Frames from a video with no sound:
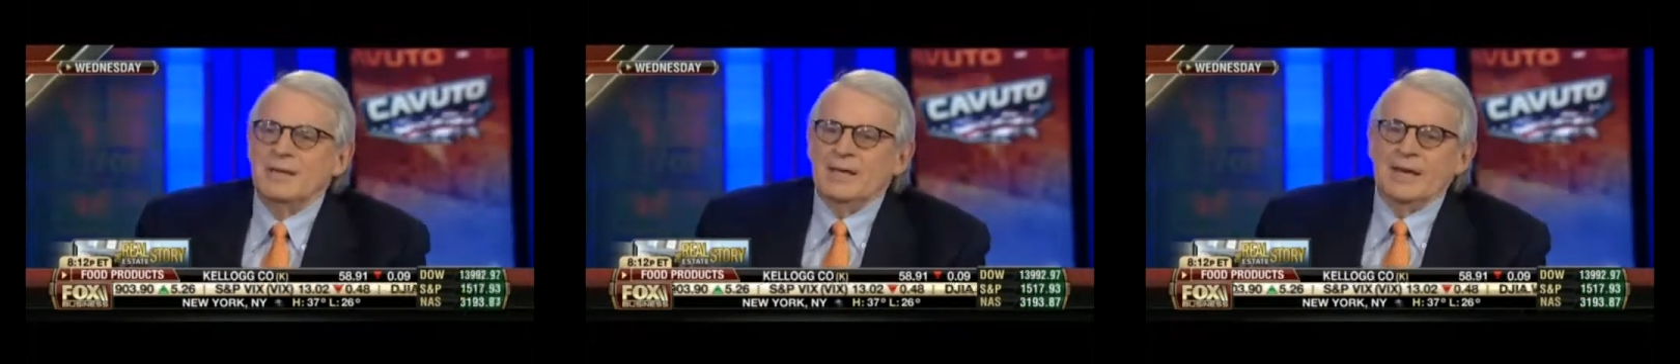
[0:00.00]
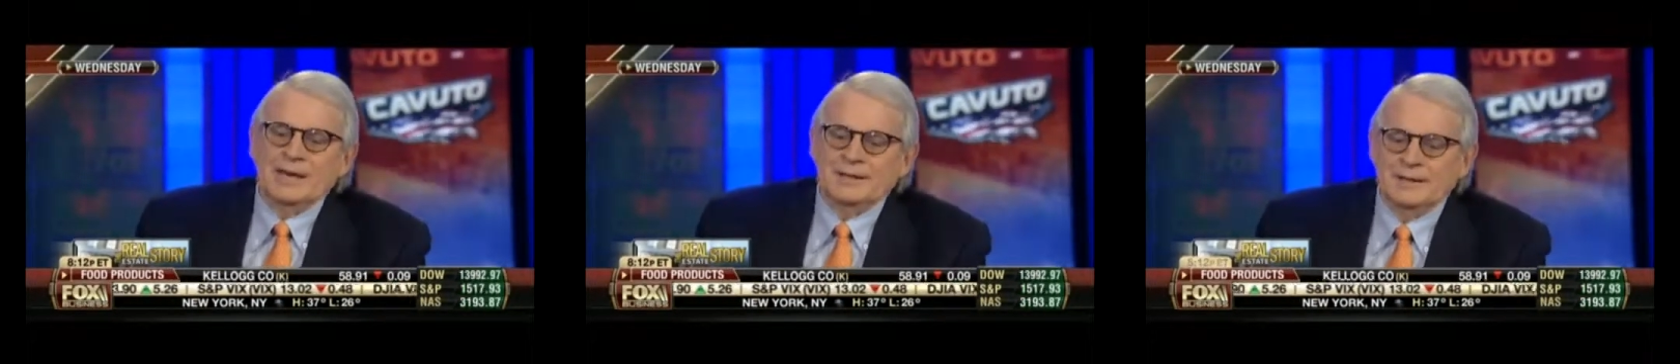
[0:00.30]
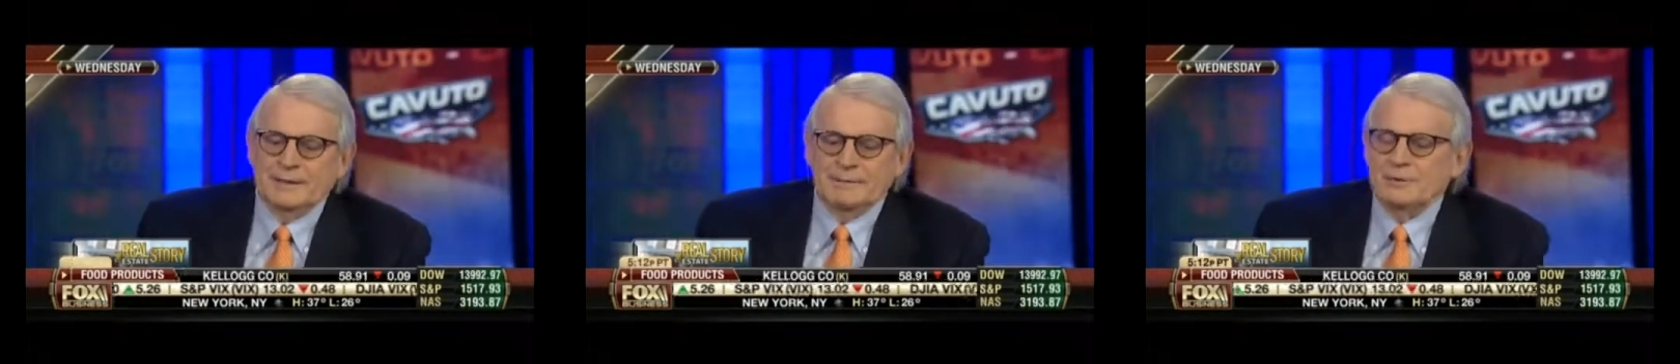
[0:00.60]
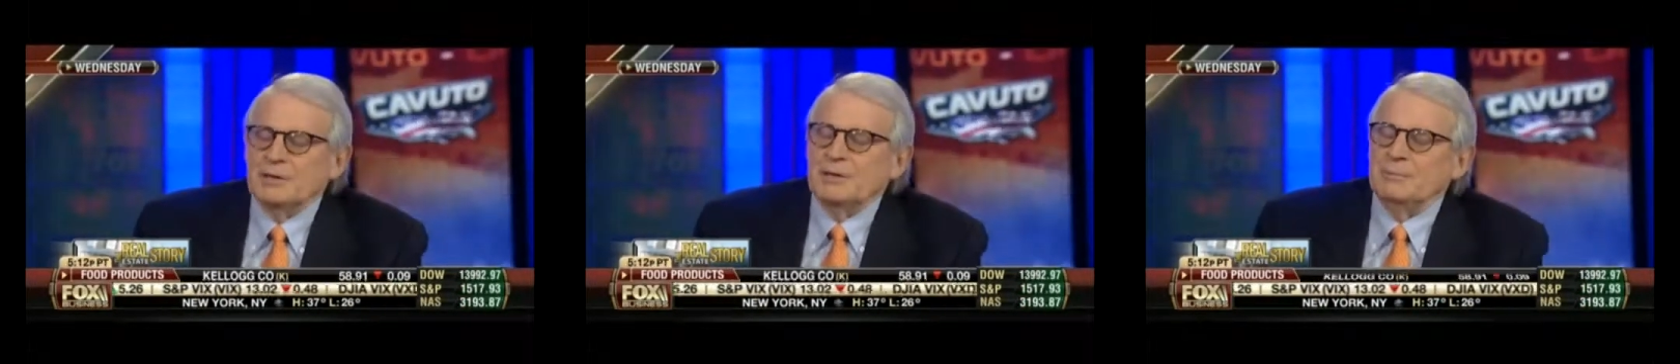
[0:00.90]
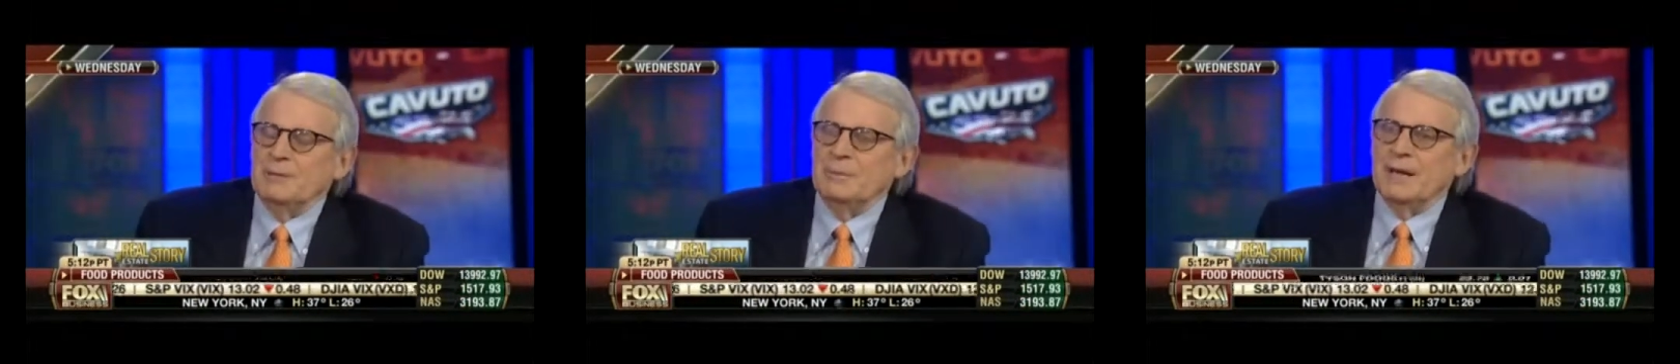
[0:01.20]
and we're going
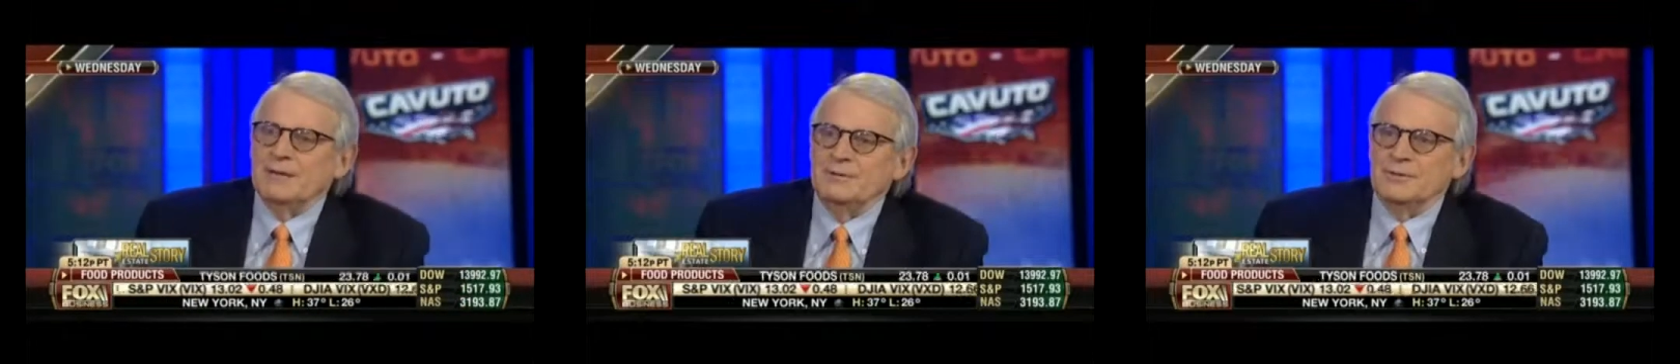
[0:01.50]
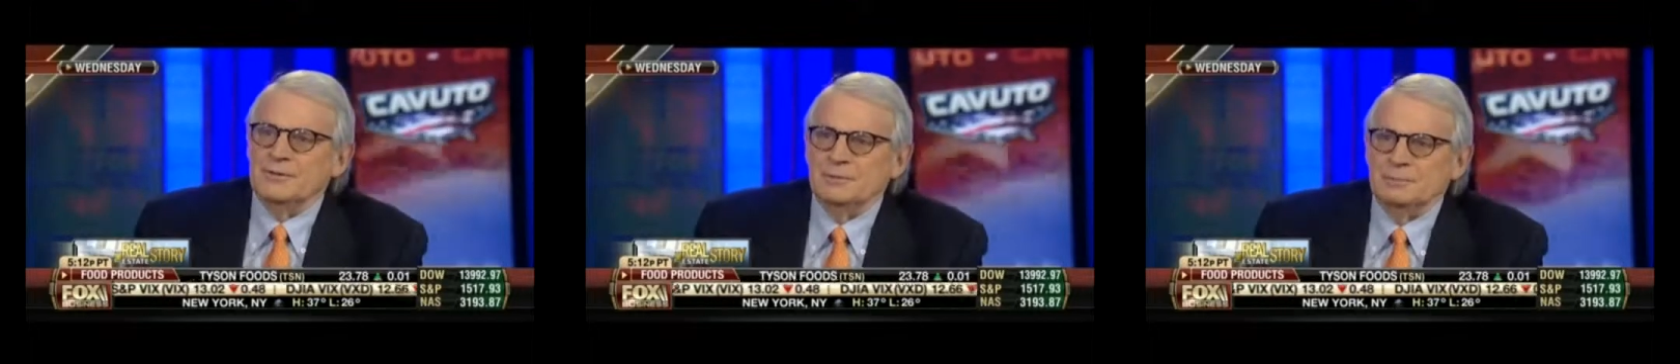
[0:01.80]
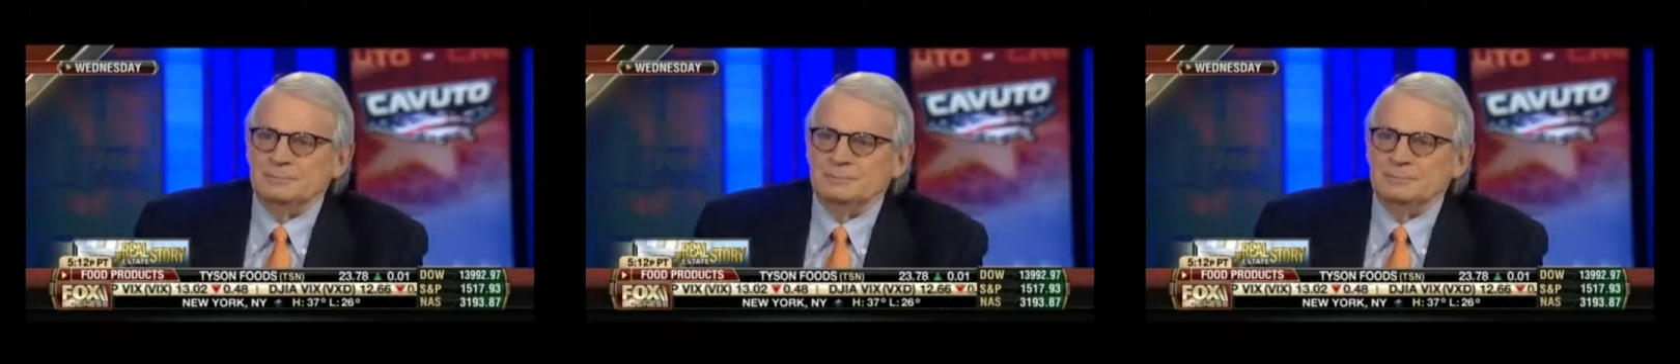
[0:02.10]
to be back in the soup.